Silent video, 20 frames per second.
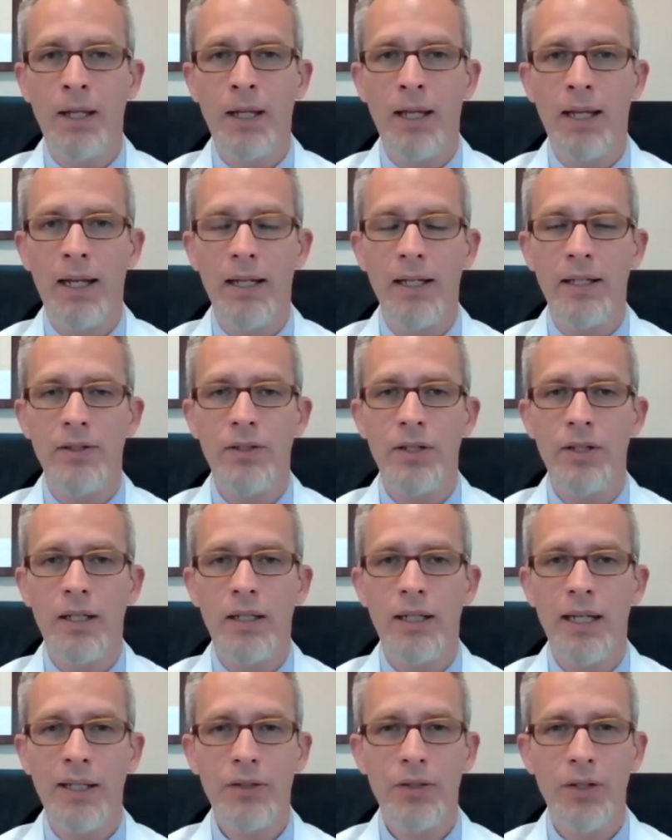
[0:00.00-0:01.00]
And as
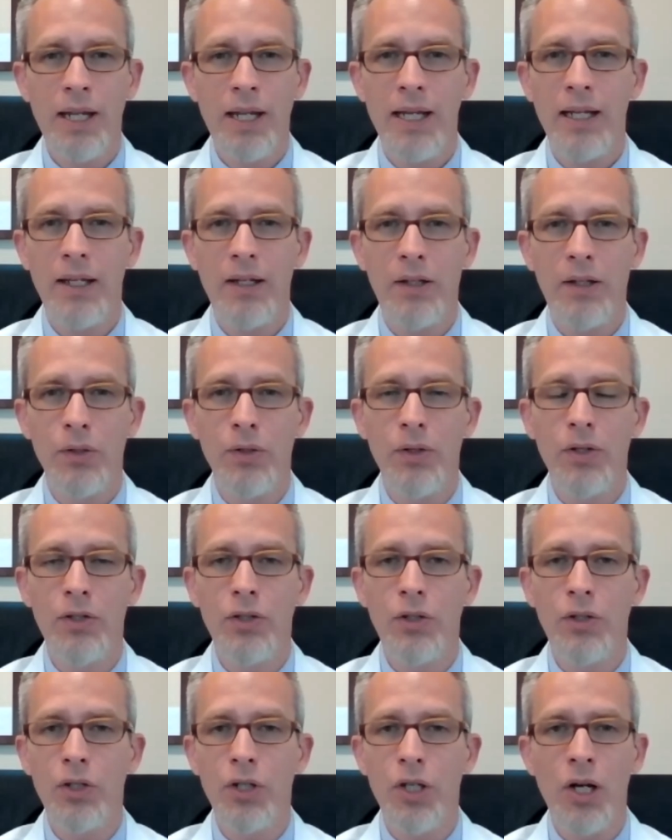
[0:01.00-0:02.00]
Dr. Nagin alluded
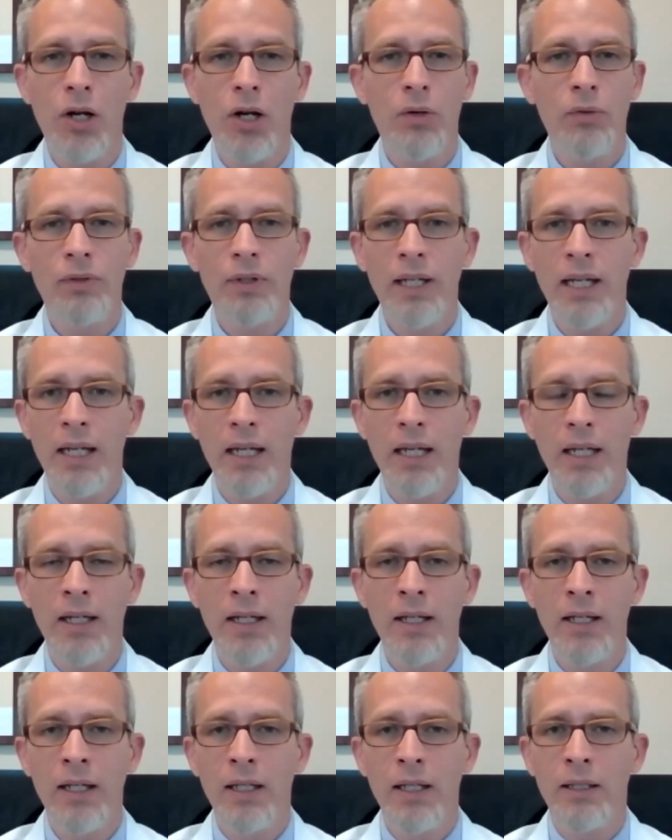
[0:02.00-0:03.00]
to, you don't need
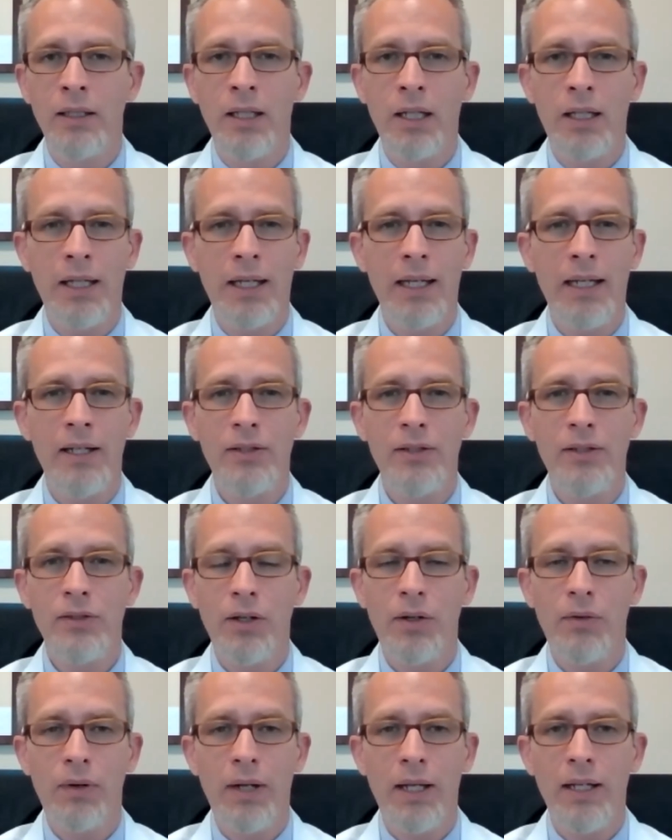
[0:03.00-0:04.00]
the latest
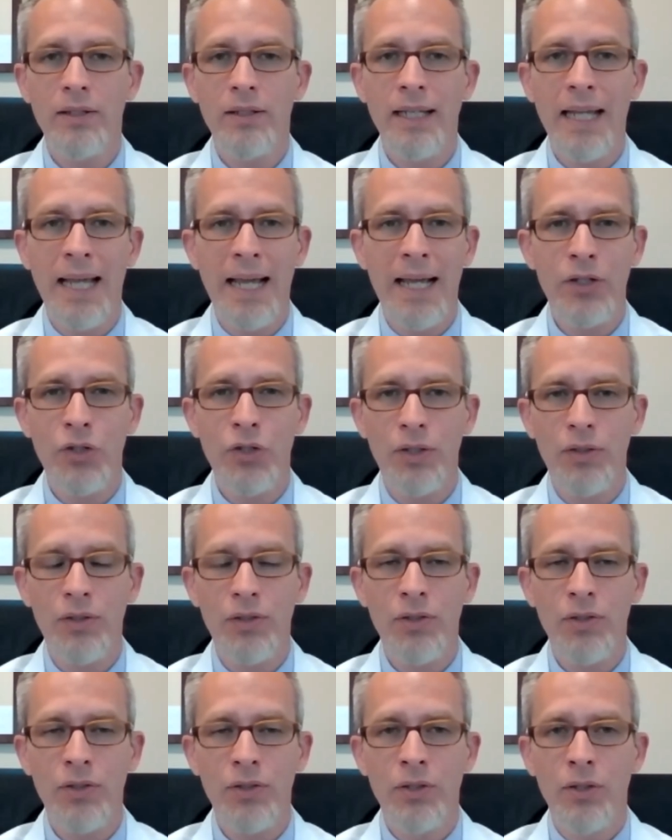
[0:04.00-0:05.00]
and greatest
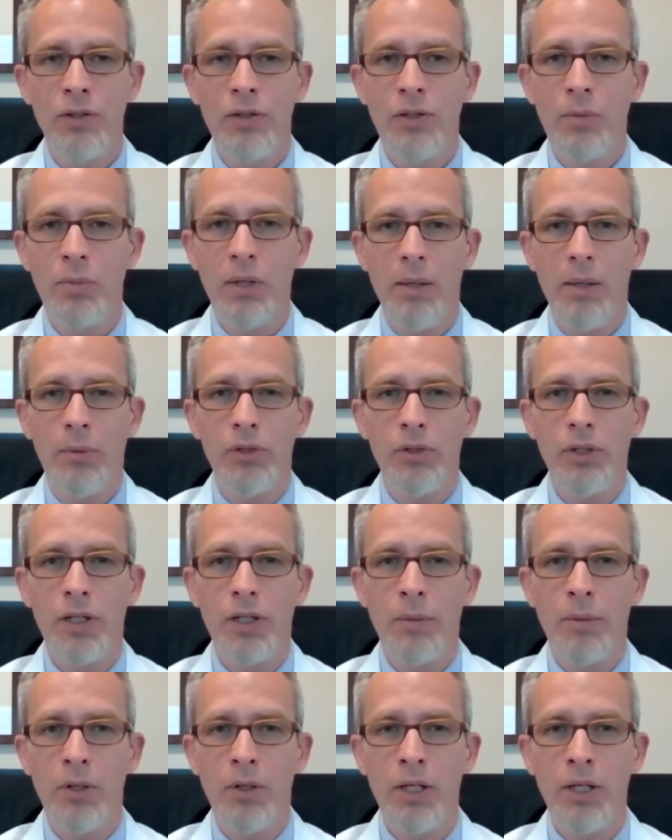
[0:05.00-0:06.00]
gadgets to able to
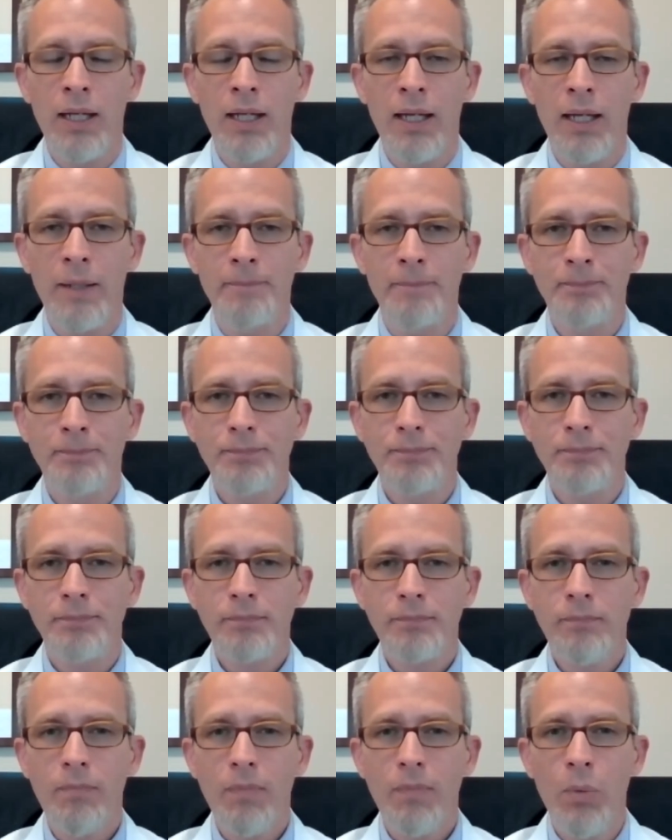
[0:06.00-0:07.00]
communicate
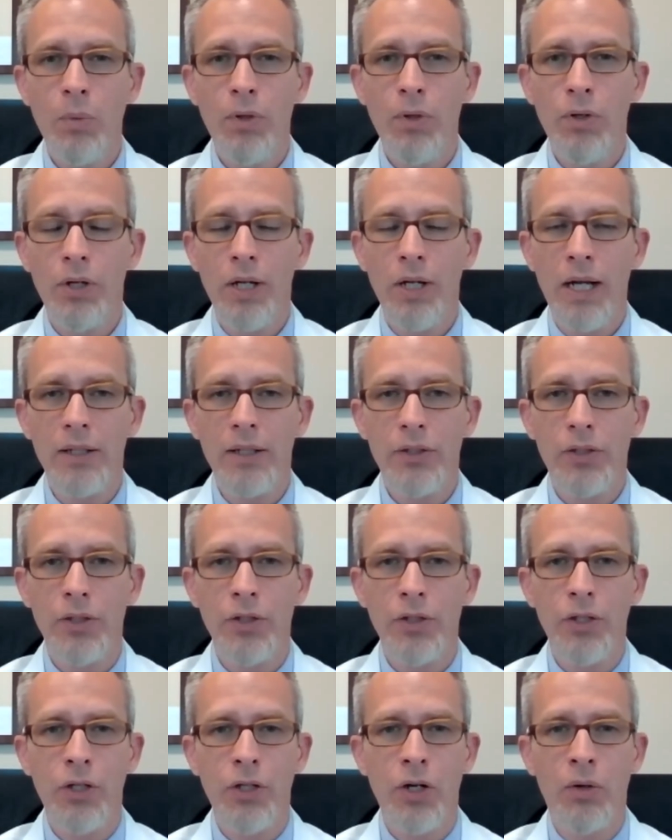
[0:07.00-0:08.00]
with your doctor.
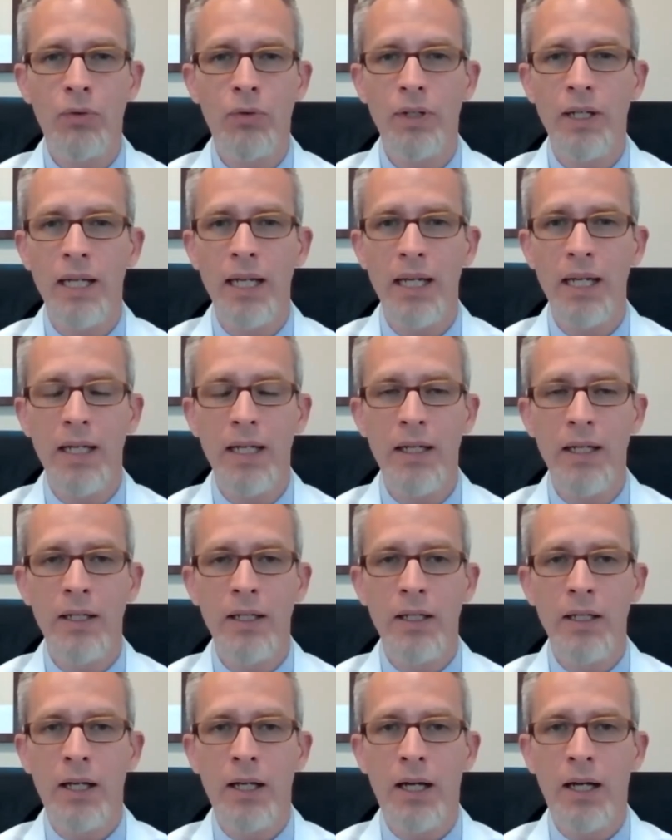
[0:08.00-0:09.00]
You don't need
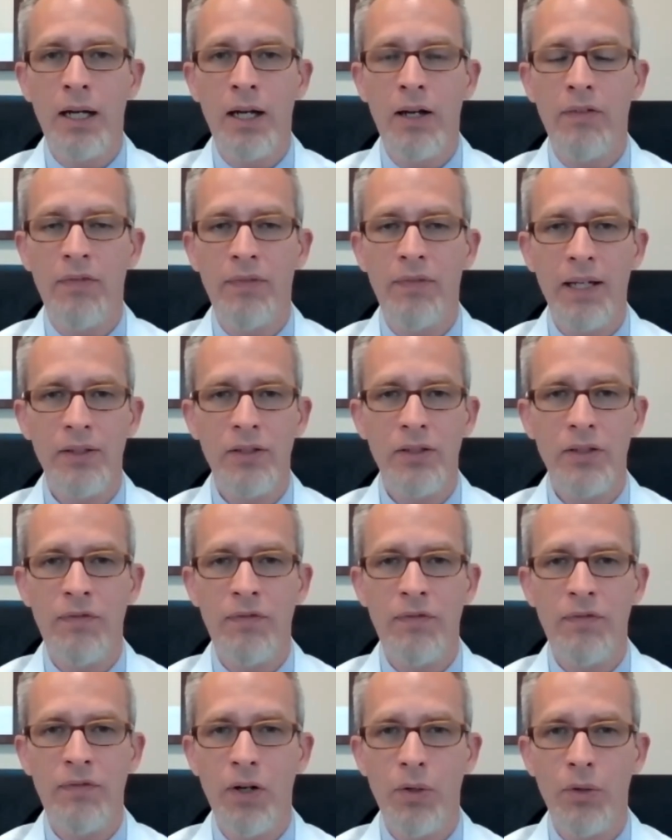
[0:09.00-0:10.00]
a fancy
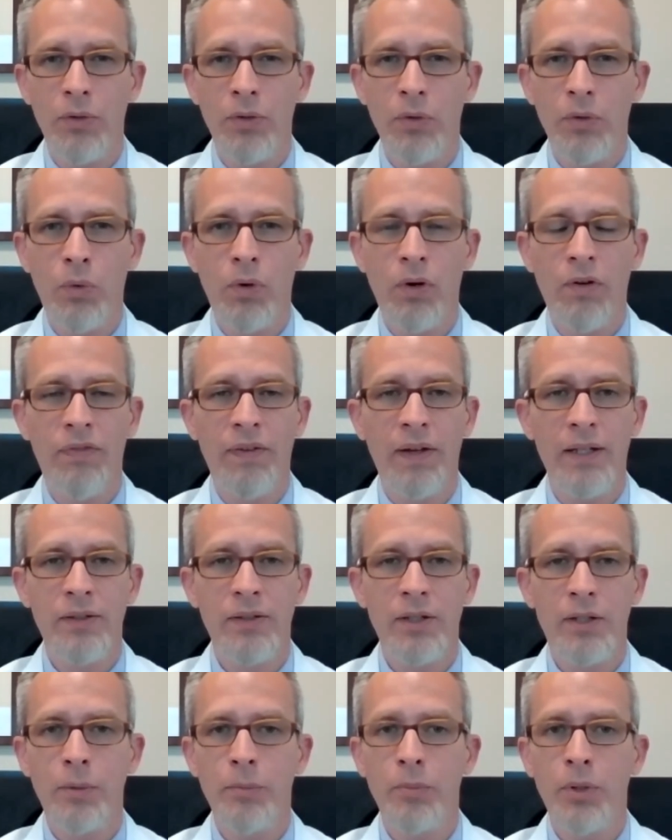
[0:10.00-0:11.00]
phone or a
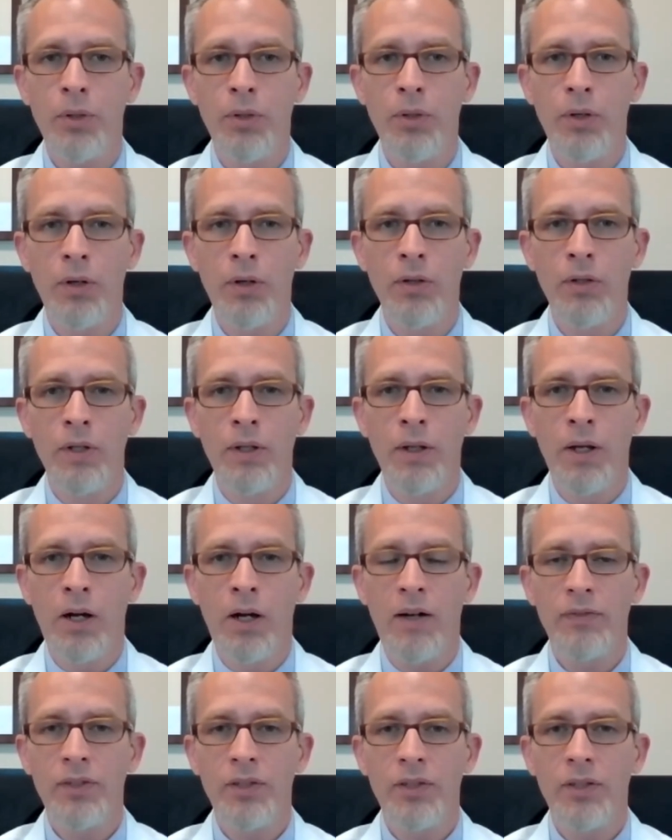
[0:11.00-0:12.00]
fancy computer.
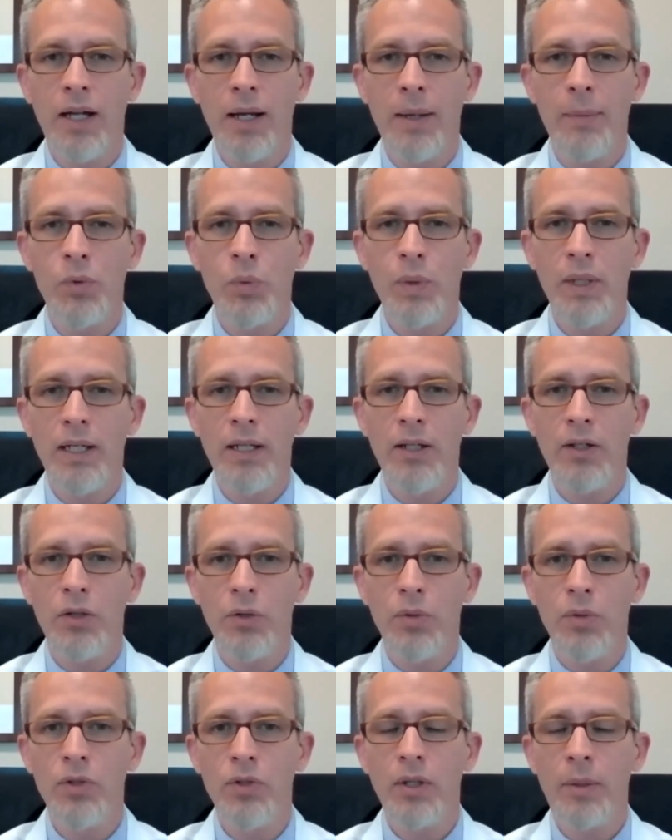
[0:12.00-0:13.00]
Oftentimes we can
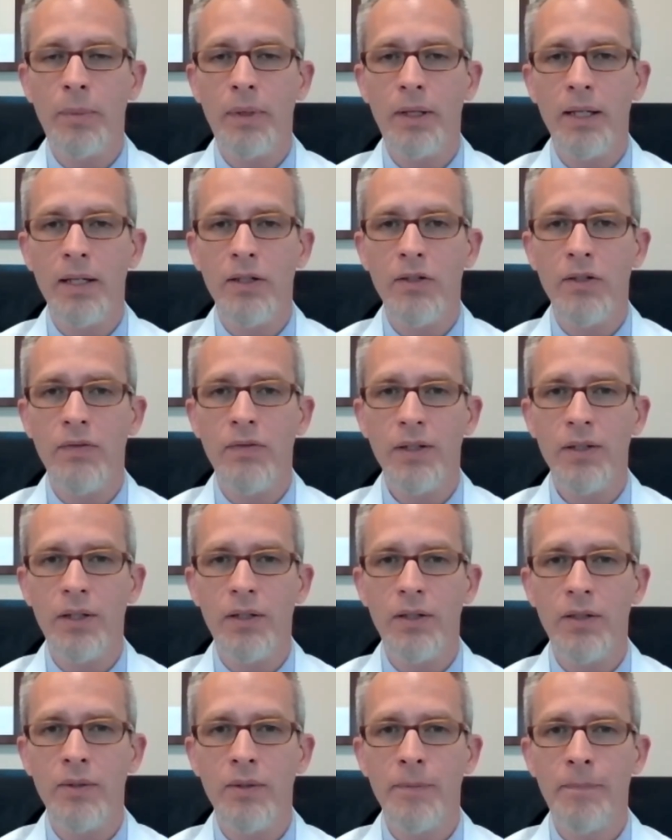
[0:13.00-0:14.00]
do some of these
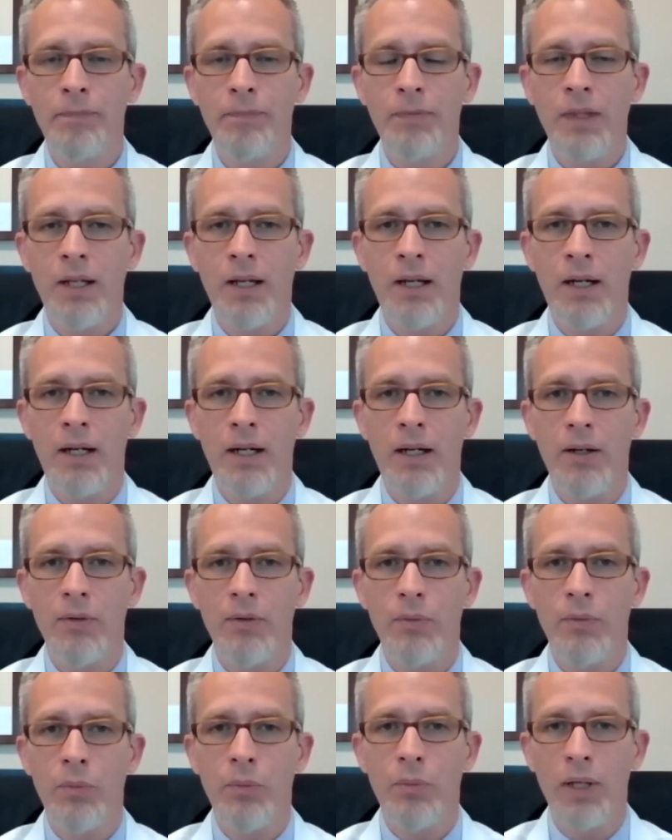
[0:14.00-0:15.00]
visits
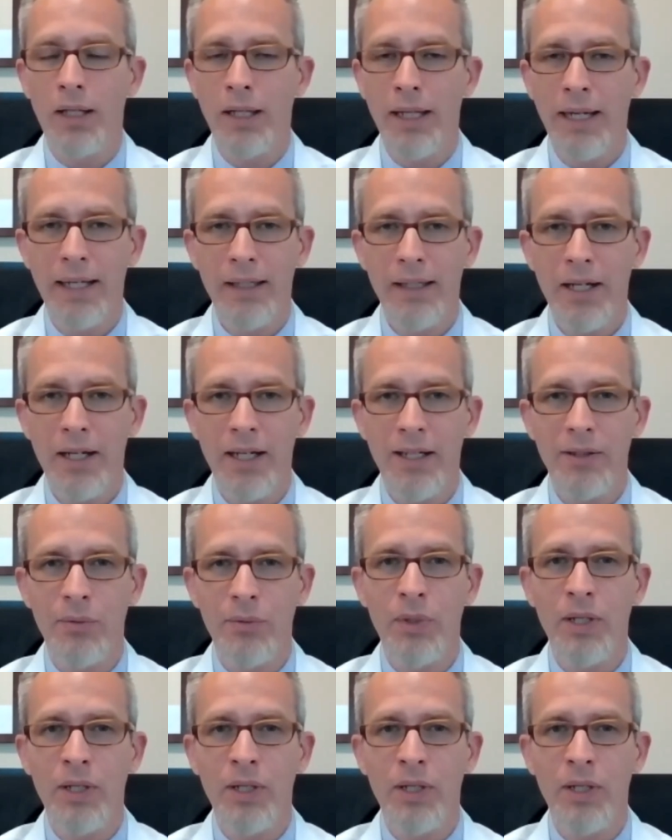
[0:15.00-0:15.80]
with a landline.